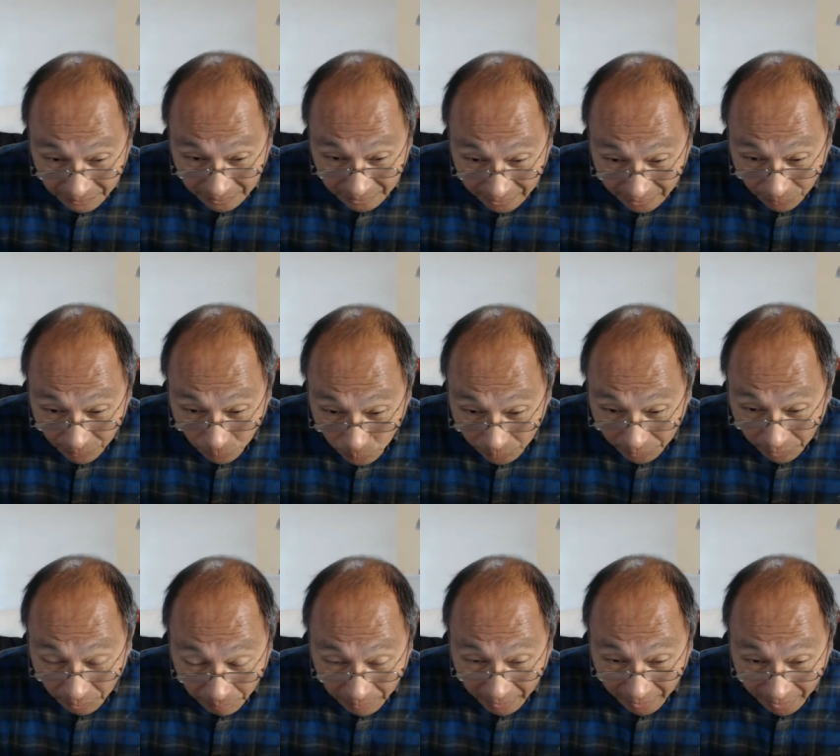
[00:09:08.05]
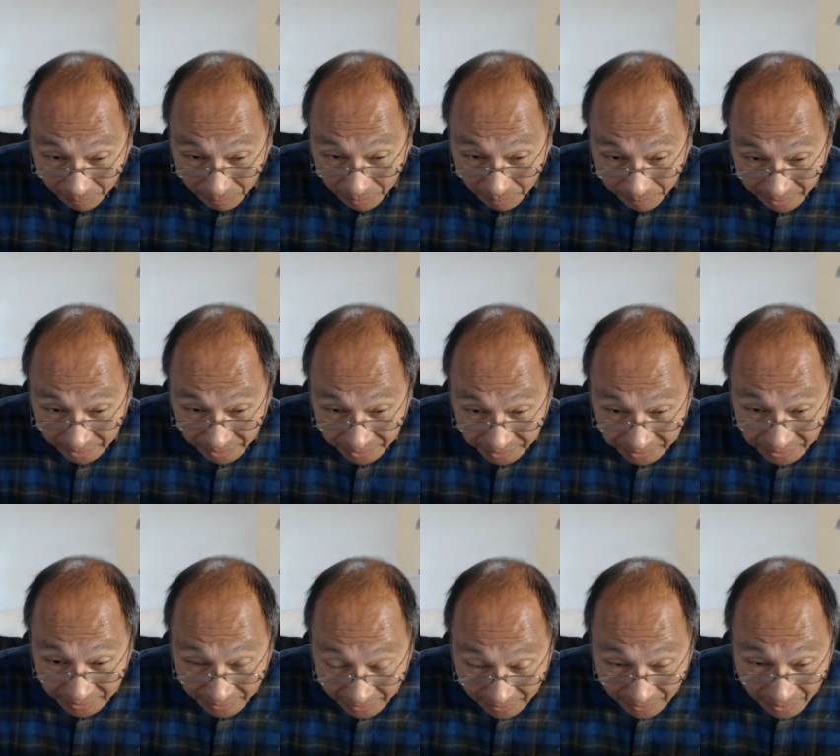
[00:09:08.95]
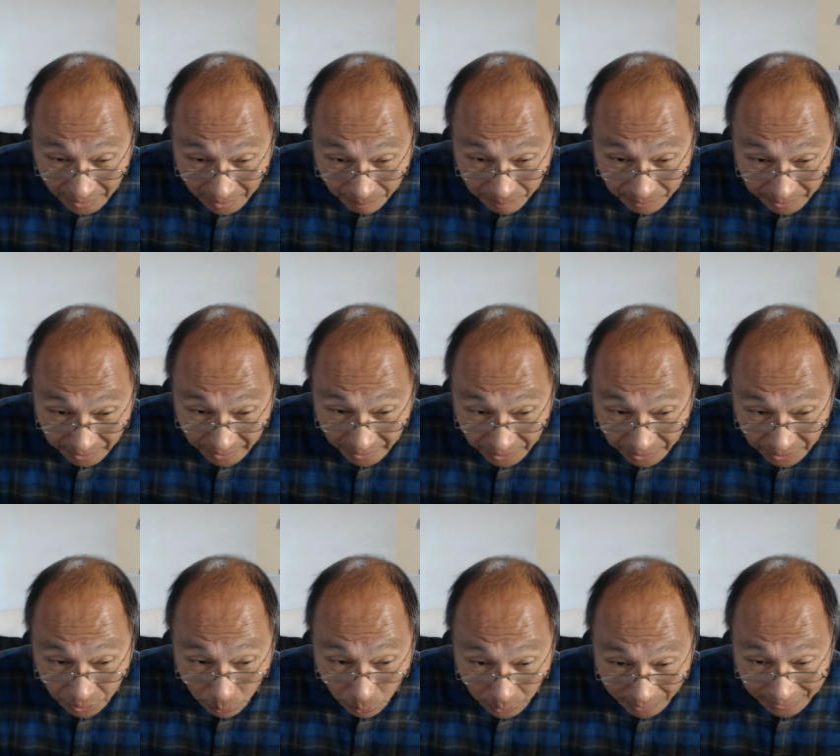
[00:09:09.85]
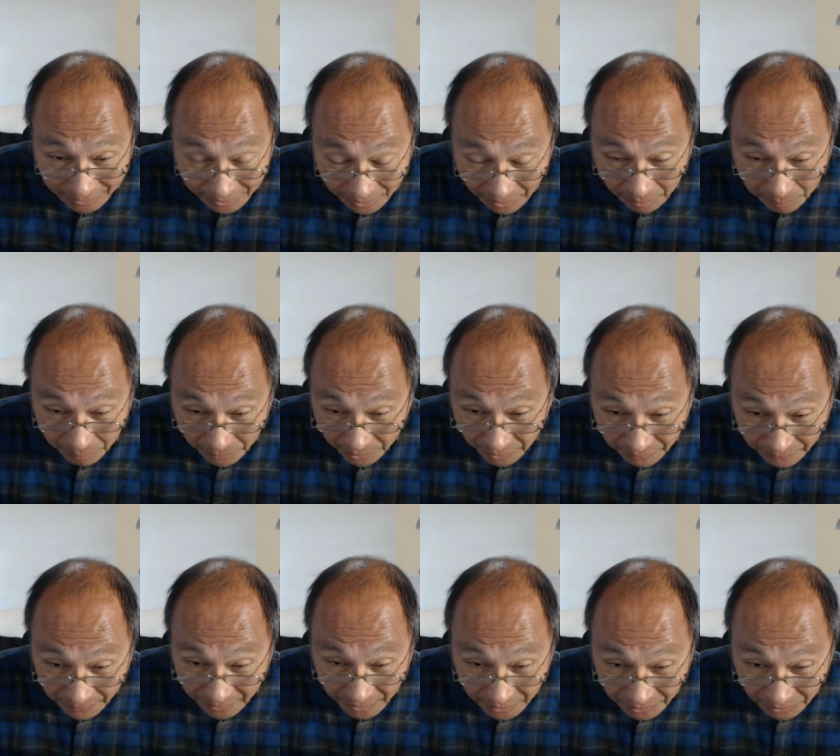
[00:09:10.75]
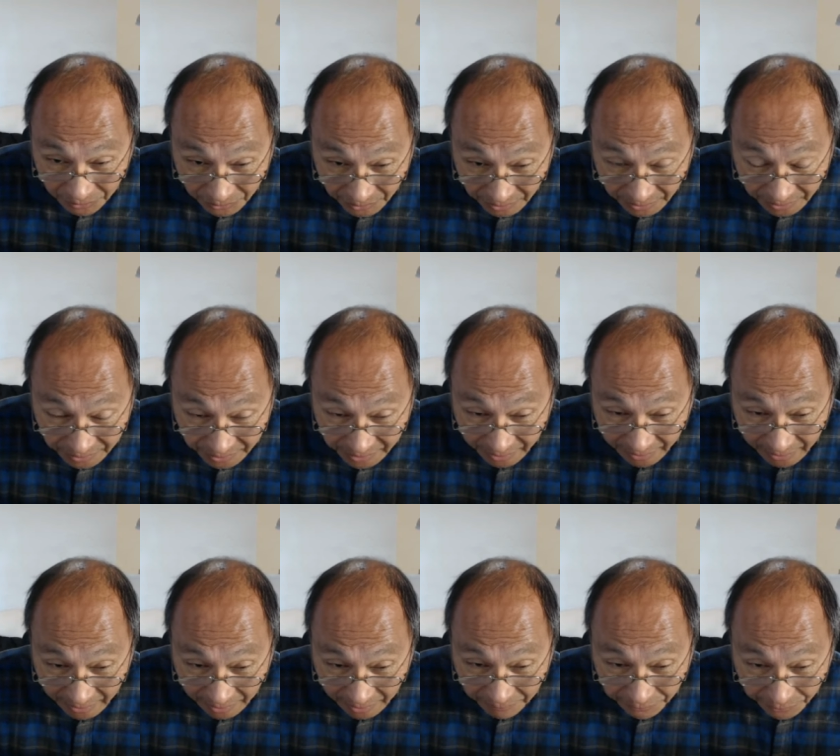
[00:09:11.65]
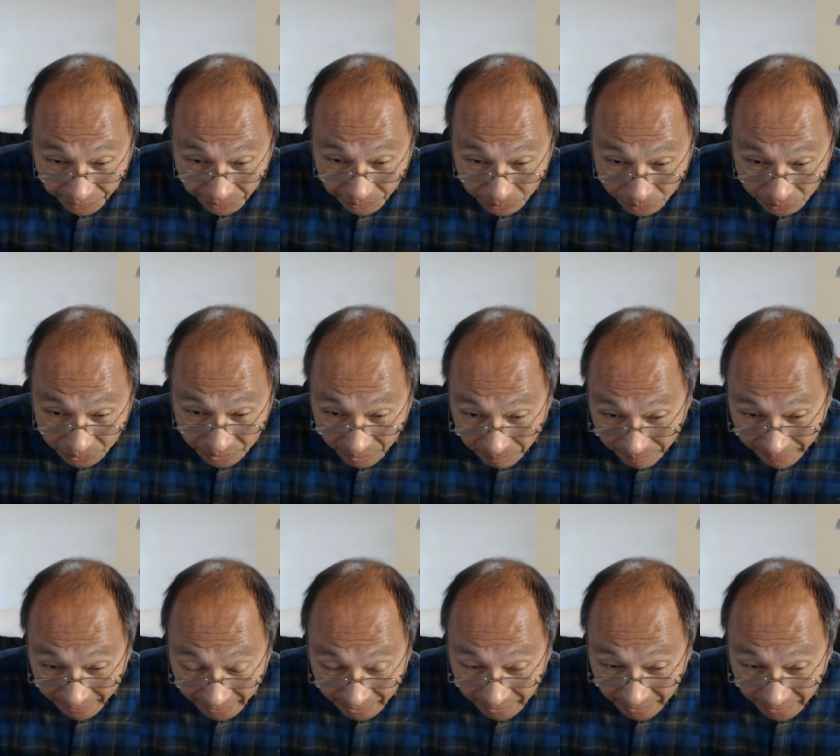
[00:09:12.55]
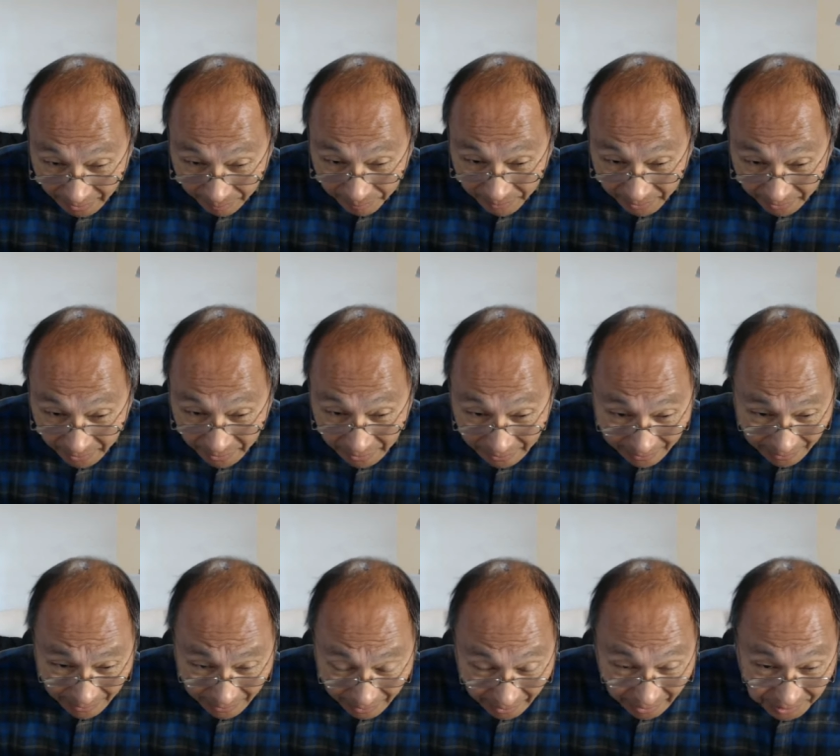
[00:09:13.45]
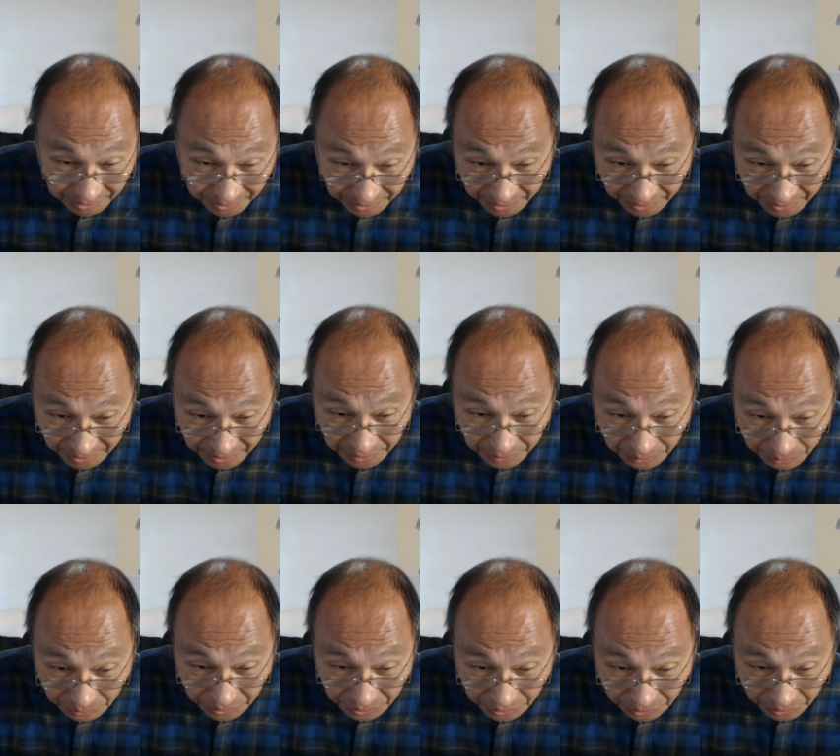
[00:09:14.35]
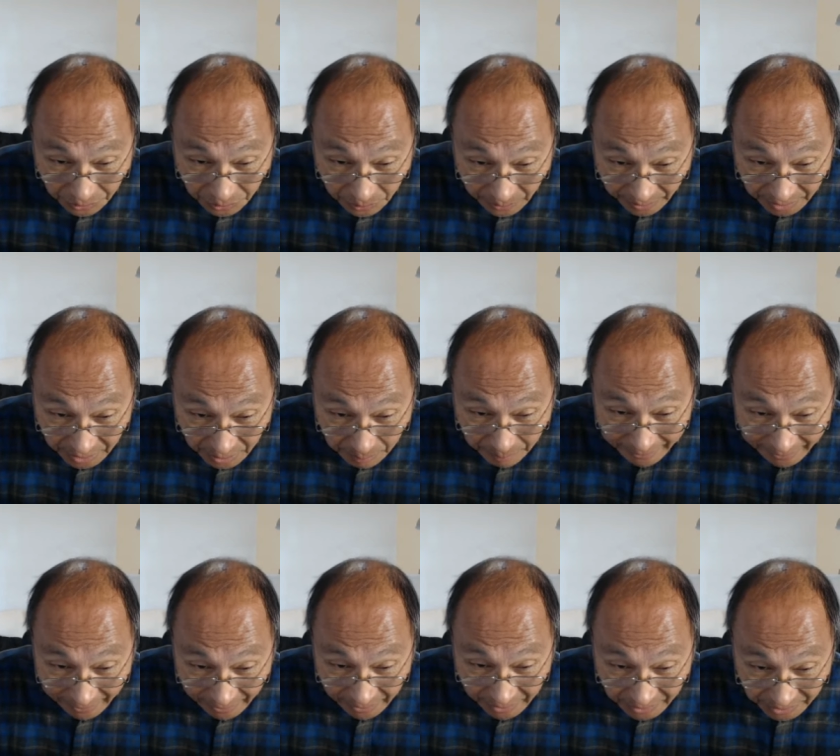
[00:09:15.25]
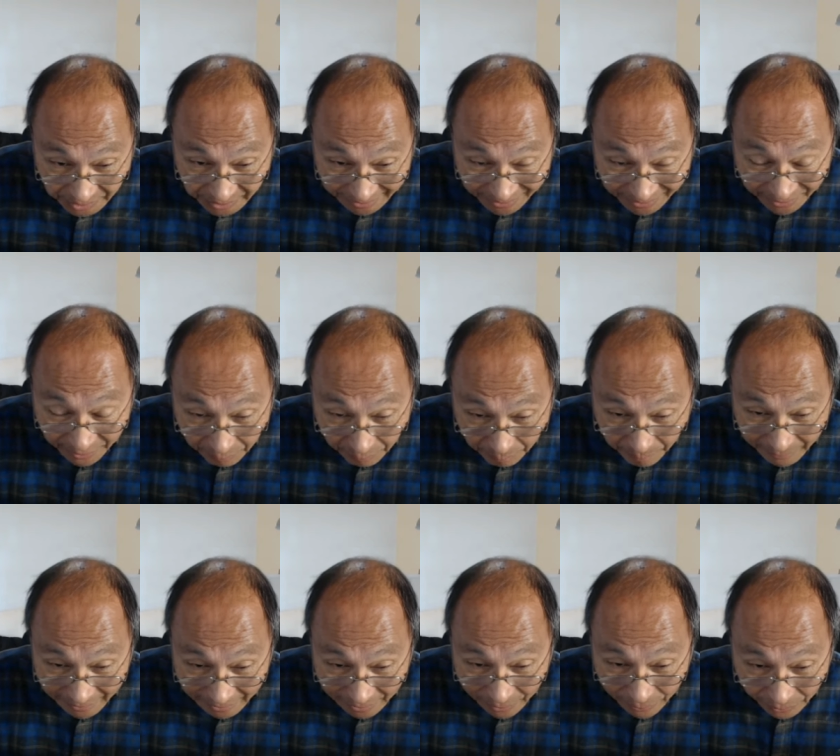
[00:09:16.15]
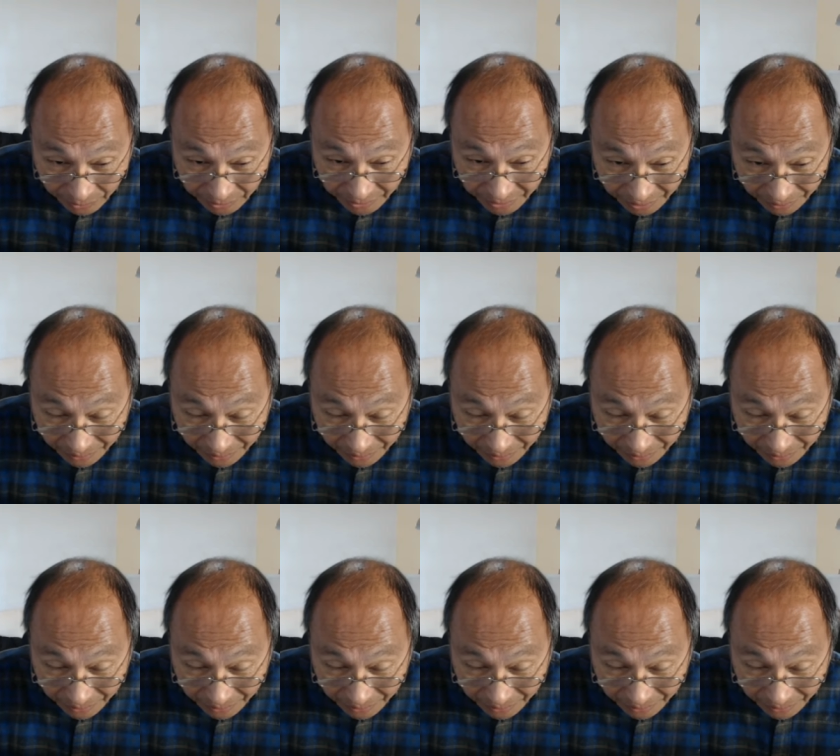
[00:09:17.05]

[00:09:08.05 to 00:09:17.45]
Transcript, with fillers: uh, what the problem is, because quite a number of countries have used the pandemic as an excuse to expand executive power. So